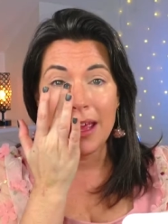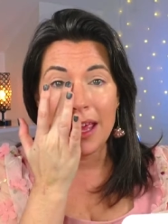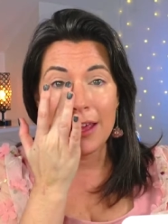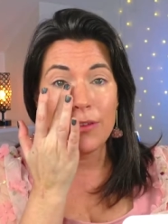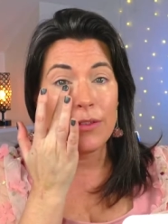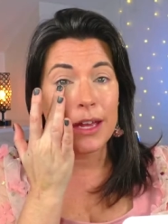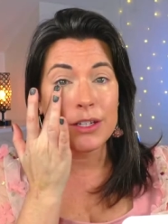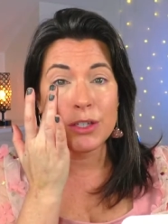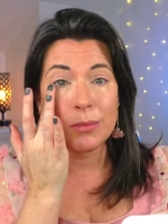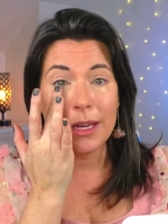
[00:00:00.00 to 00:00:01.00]
If you've
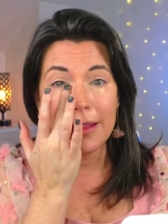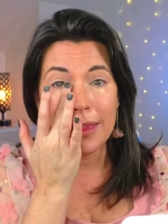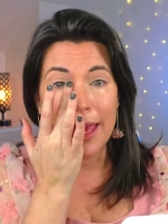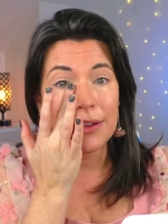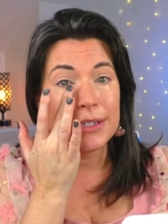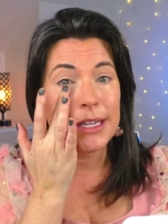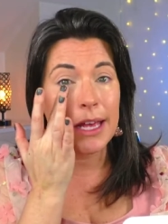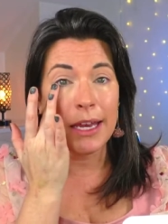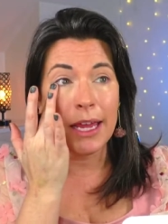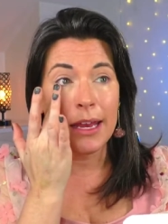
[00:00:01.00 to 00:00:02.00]
got too many layers
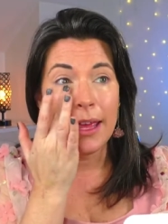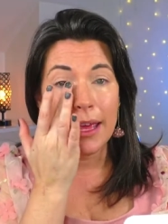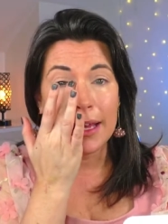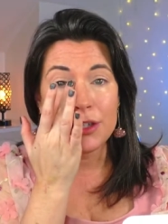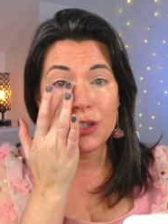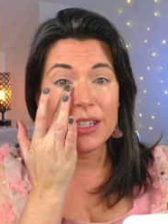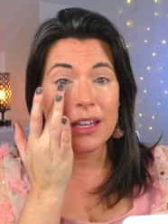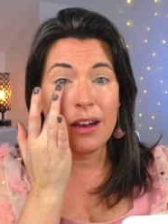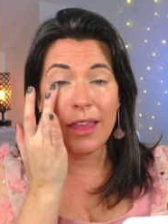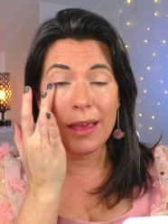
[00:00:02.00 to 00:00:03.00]
on it, it's just
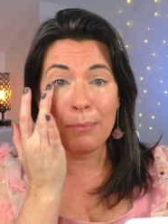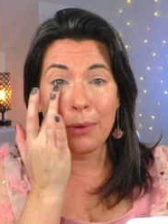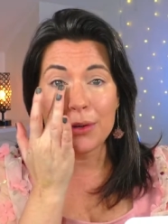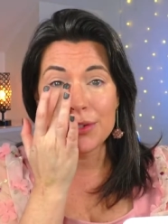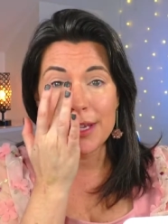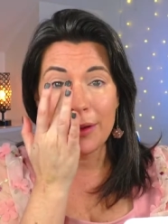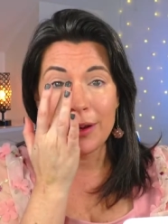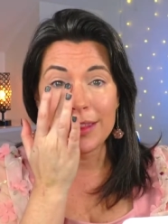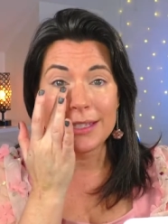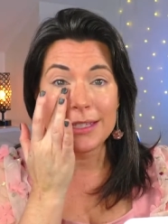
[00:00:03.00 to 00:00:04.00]
gonna like burst out
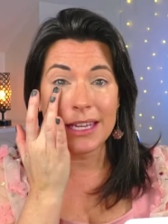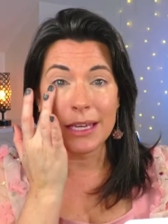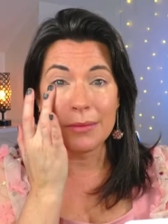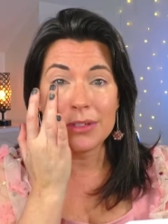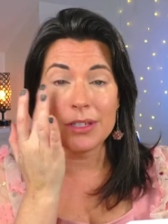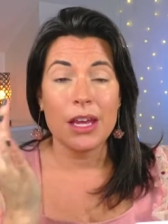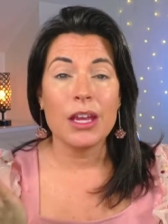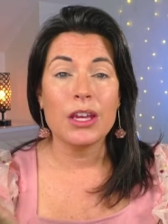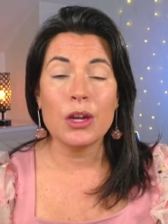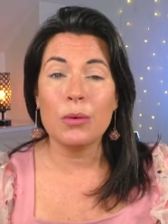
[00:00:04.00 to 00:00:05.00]
at the seams.
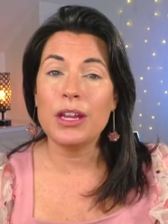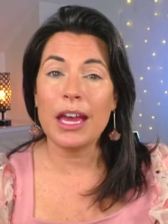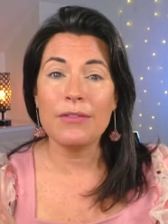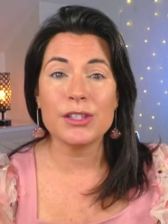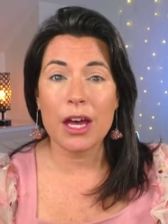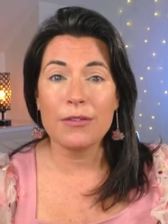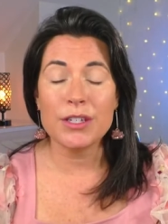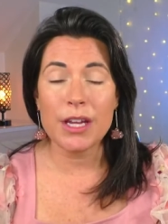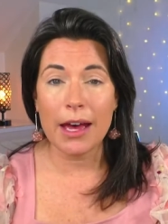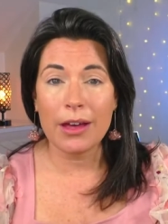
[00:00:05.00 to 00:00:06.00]
You know when you have a soft
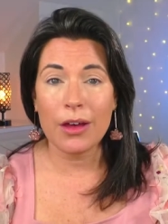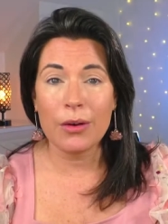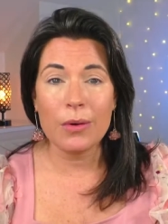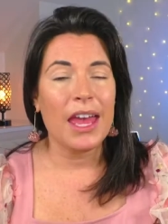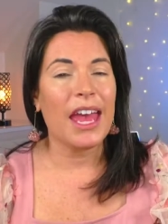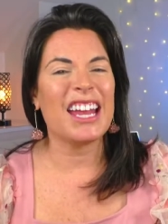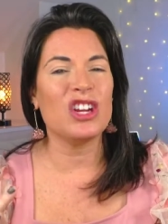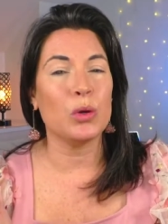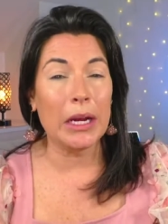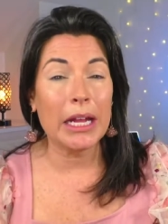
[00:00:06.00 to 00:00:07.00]
taco and
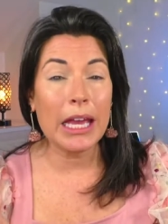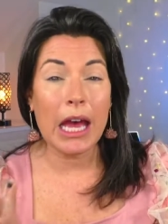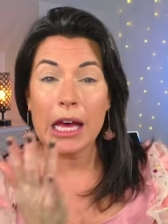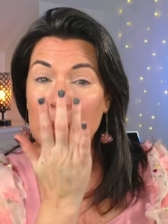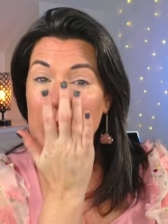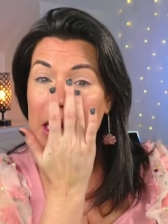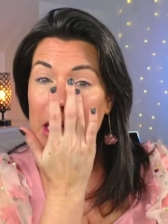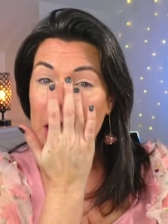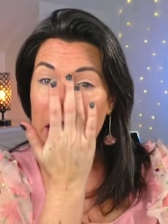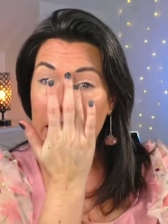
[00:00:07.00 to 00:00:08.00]
you're really
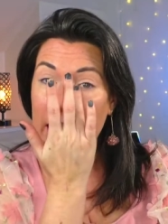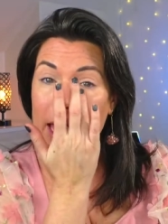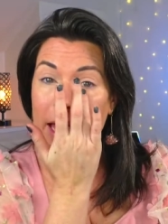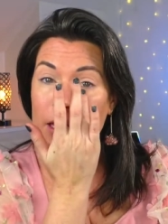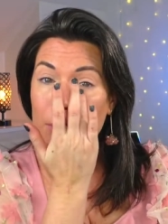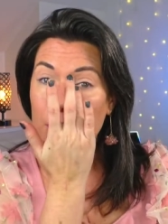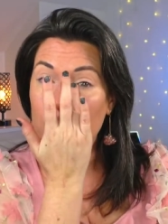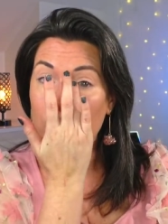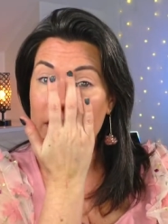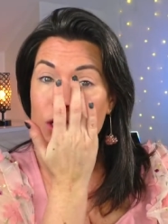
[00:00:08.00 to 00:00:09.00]
hungry and you
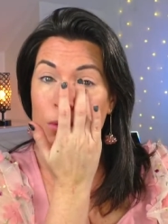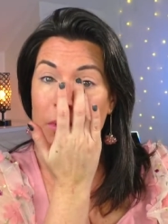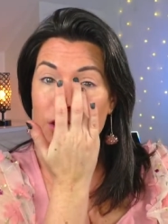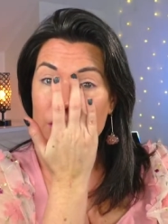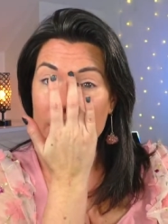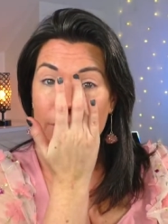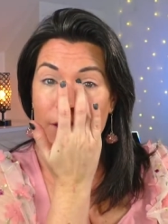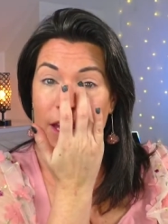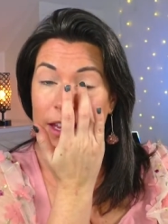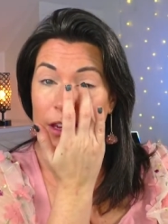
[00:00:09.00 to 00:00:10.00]
put way too much stuff
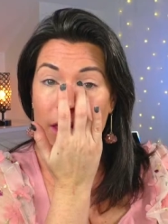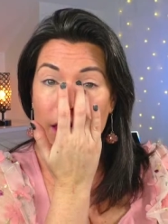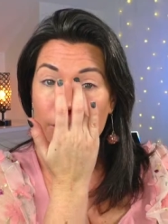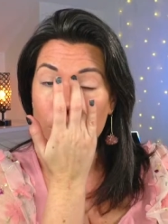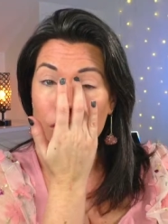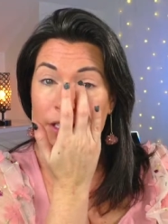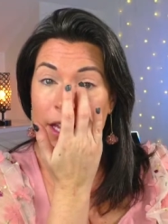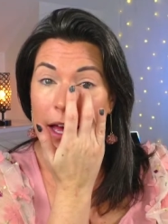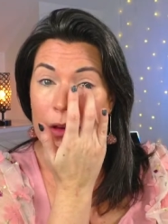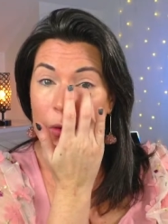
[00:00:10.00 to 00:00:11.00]
in and then you can't fold the
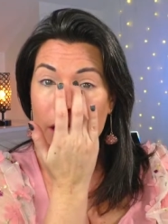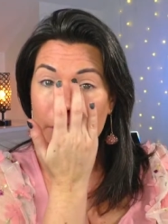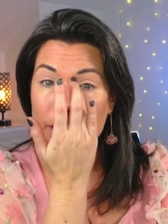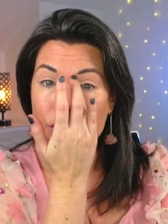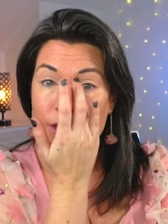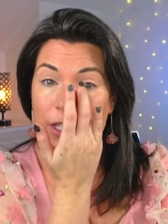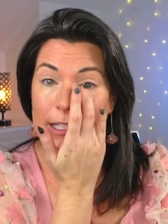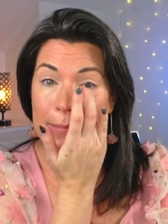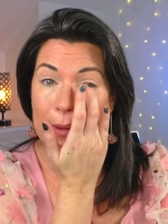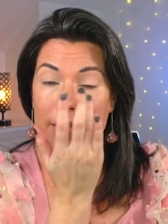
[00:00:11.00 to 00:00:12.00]
taco up and it
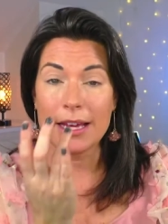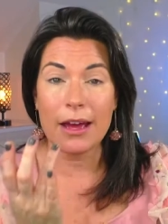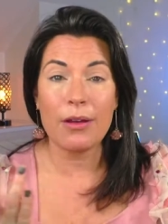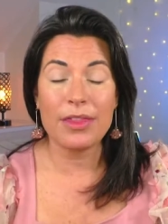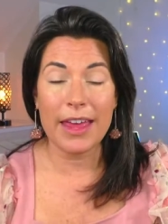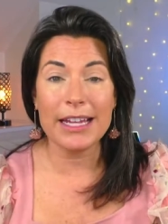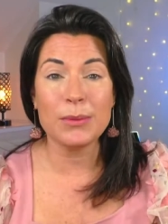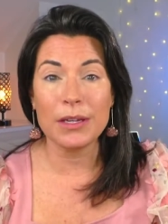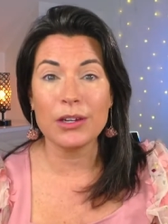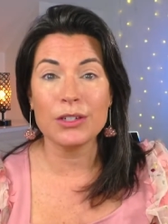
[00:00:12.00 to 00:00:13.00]
just spills out? That's
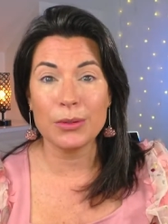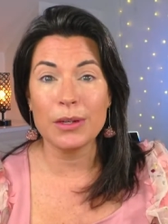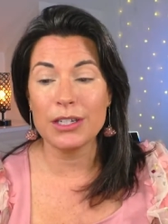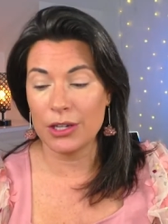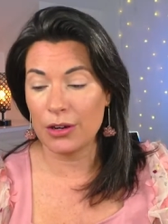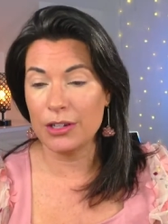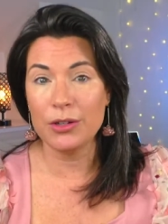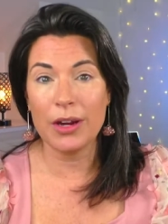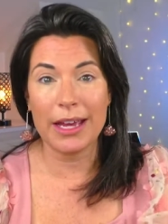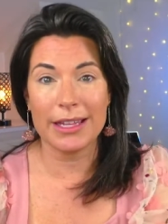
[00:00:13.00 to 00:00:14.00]
what you're doing to your
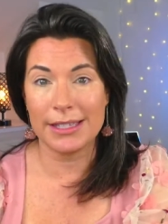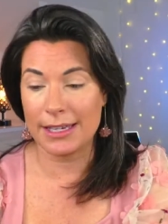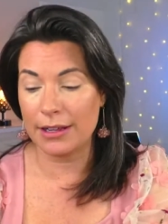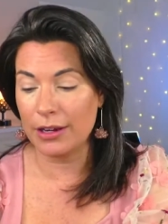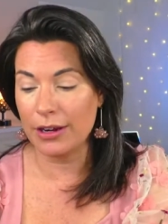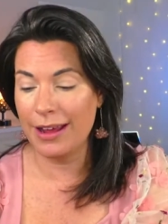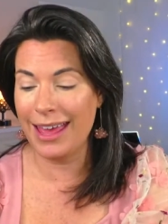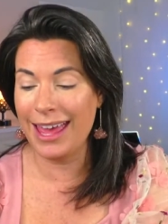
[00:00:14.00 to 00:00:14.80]
under eye concealer